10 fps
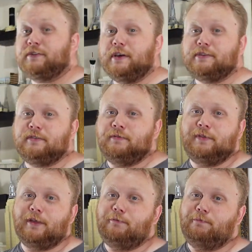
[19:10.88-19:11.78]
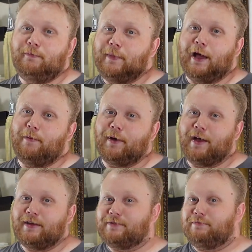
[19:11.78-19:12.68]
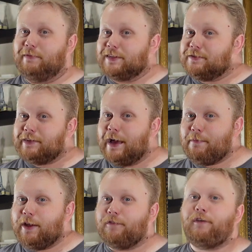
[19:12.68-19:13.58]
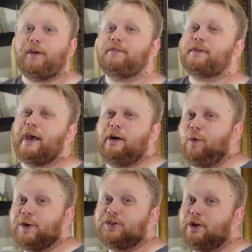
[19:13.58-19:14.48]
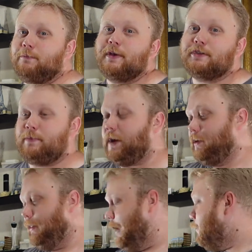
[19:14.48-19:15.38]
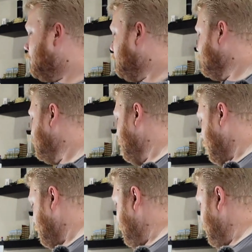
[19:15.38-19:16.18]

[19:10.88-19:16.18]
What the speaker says: because, come on guys, it's not minifigure scale. We shouldn't be expecting that with the set.